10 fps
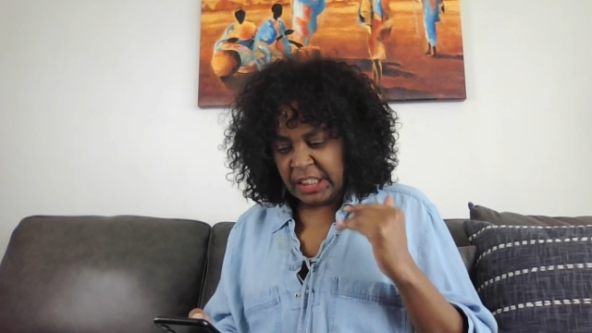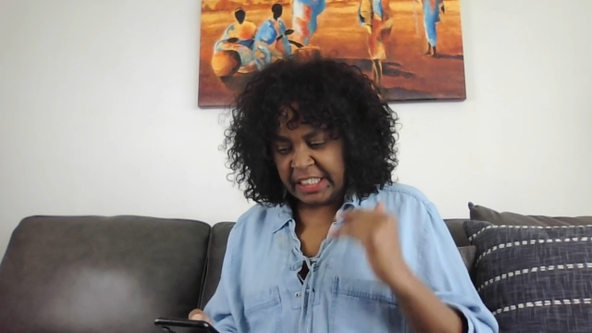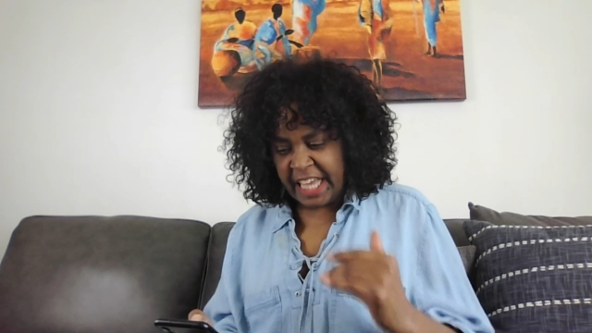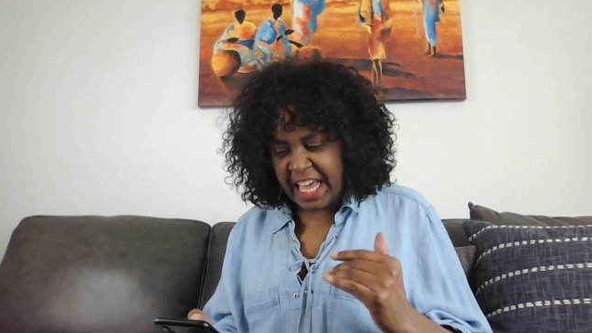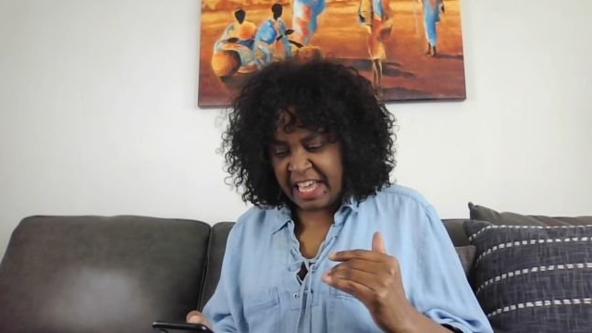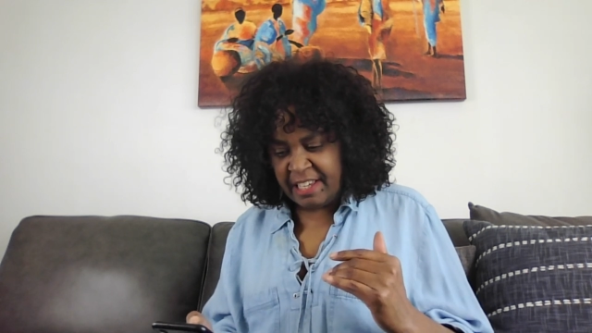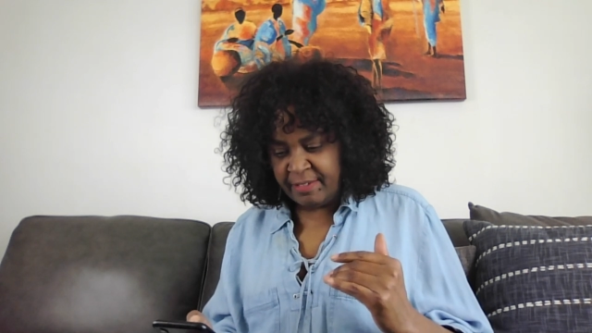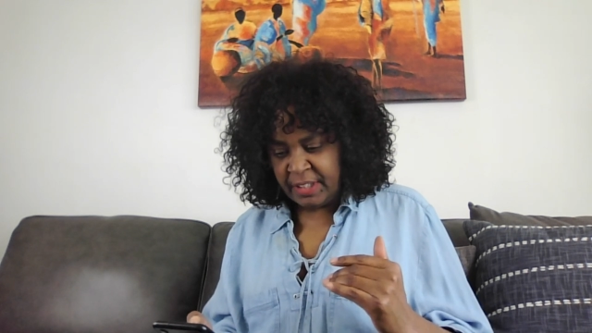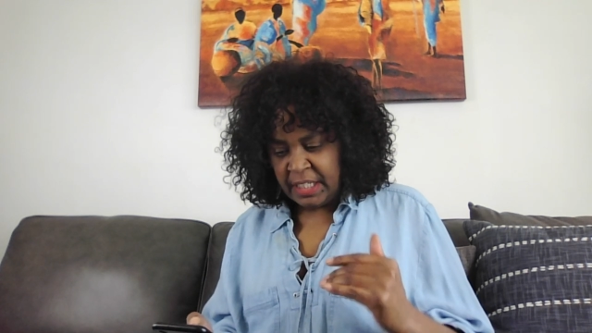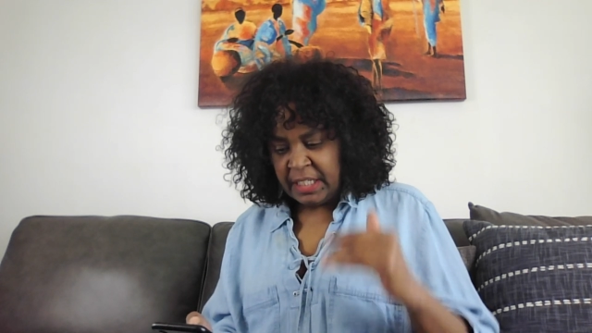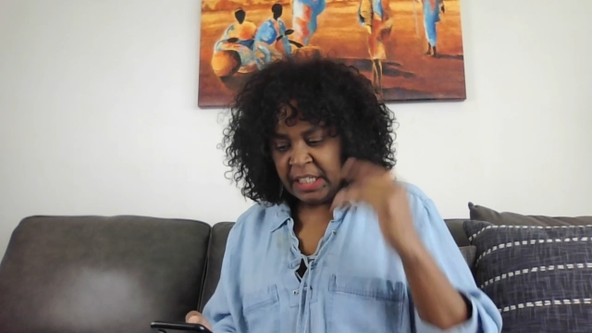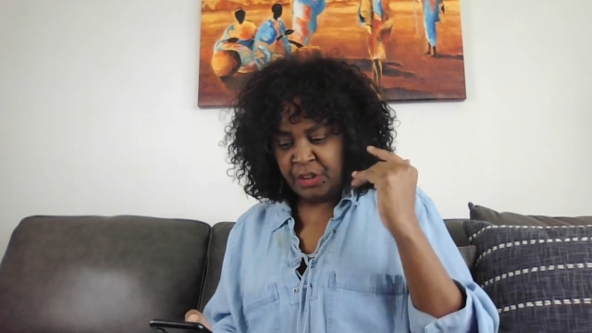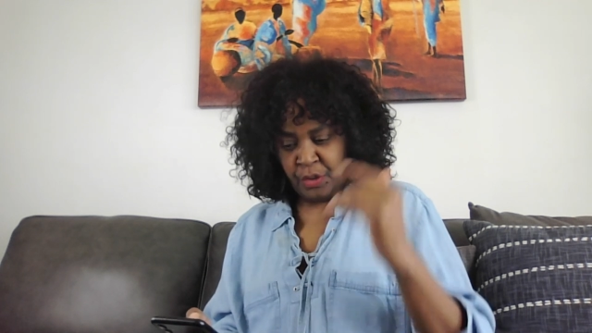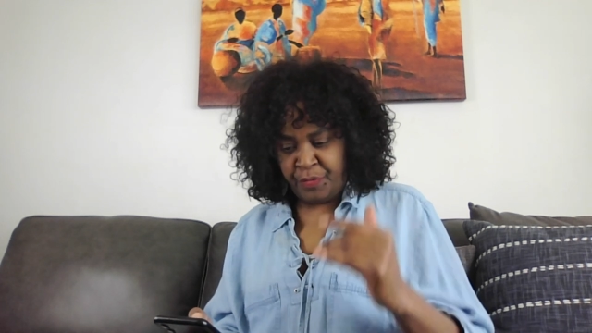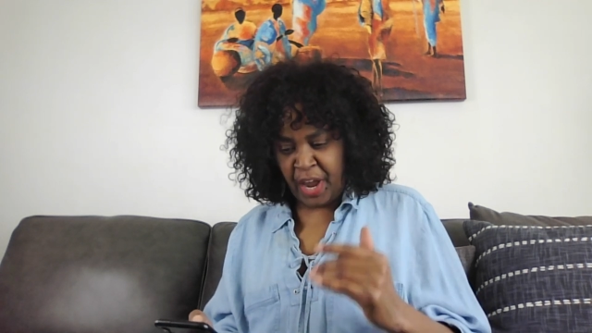Dev is
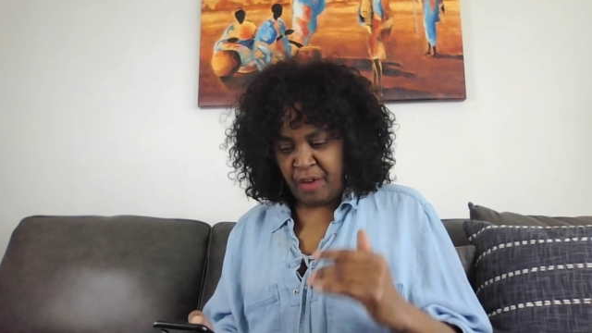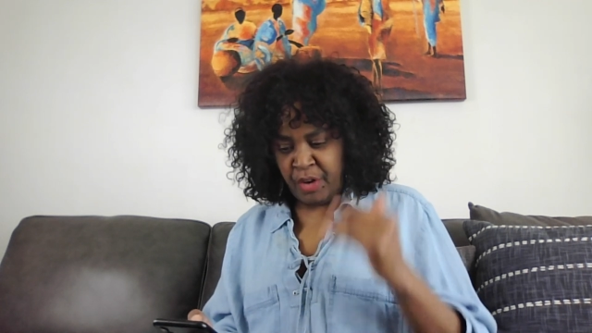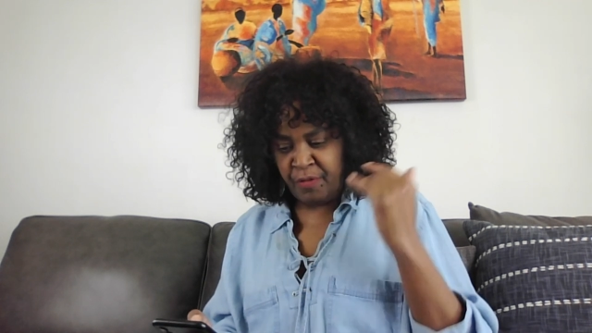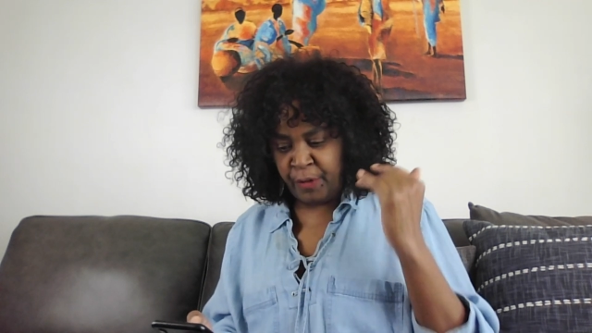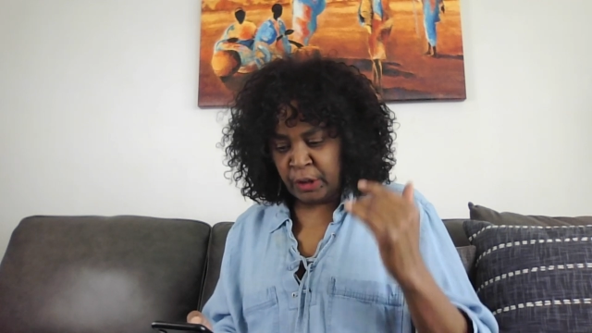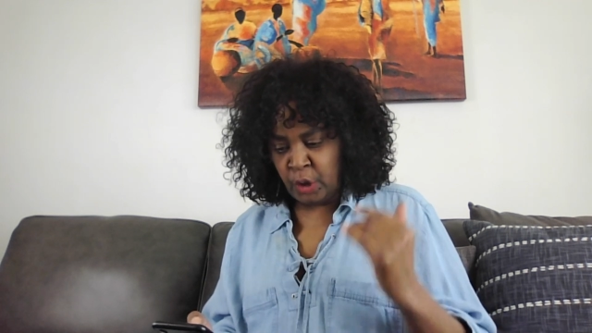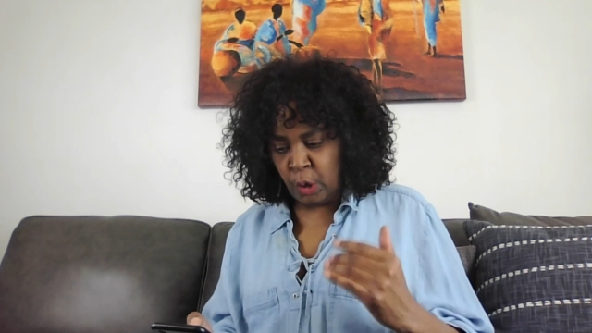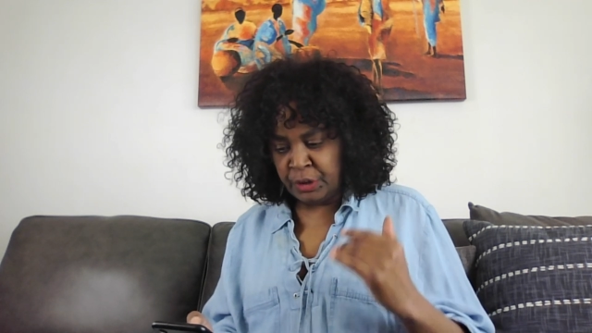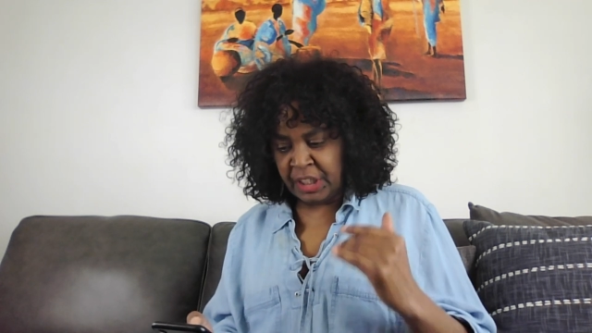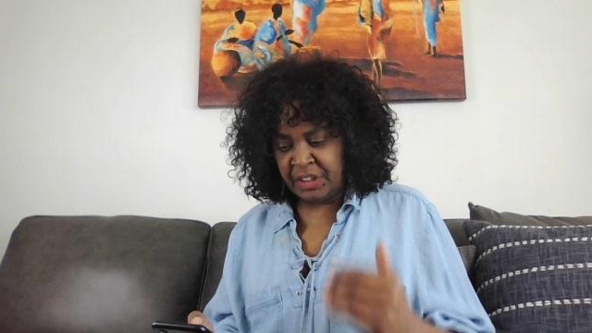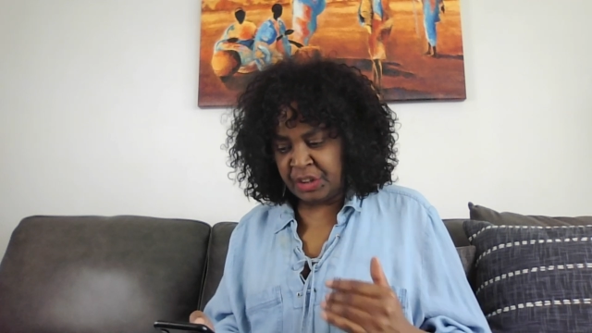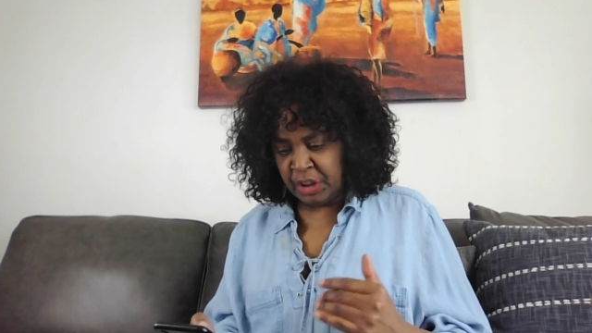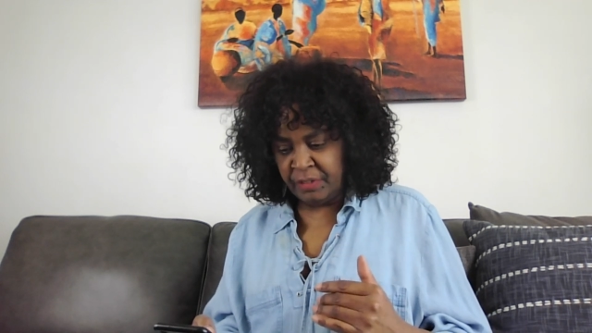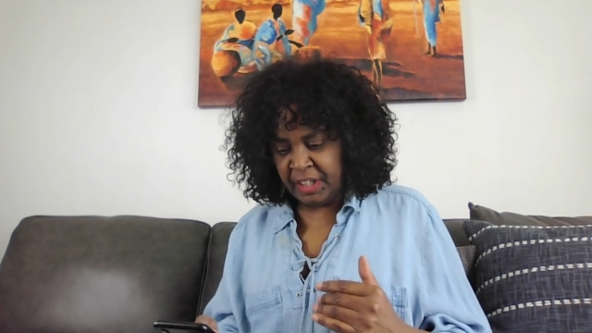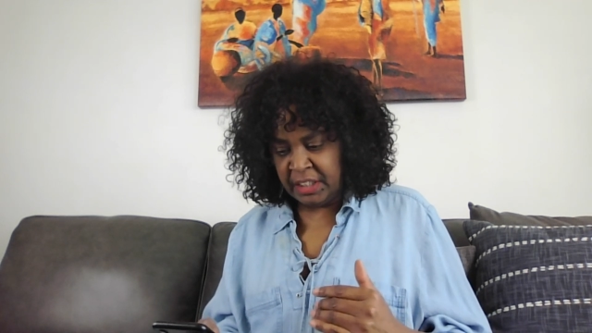the favorite versus Josue
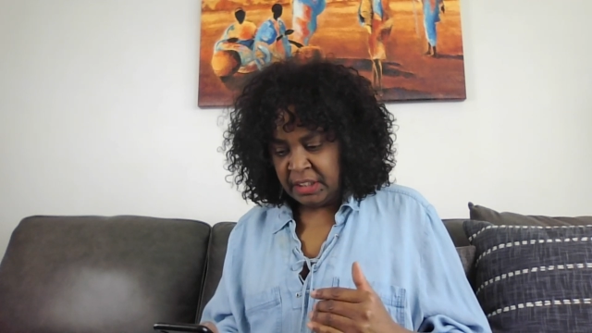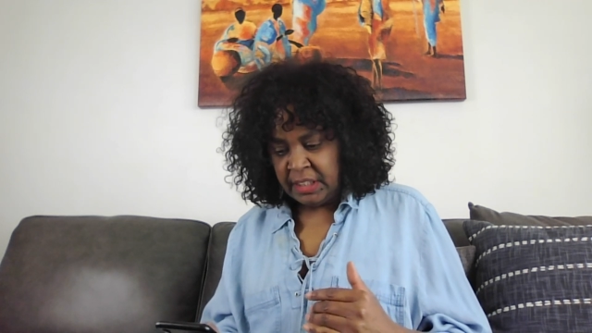Silva.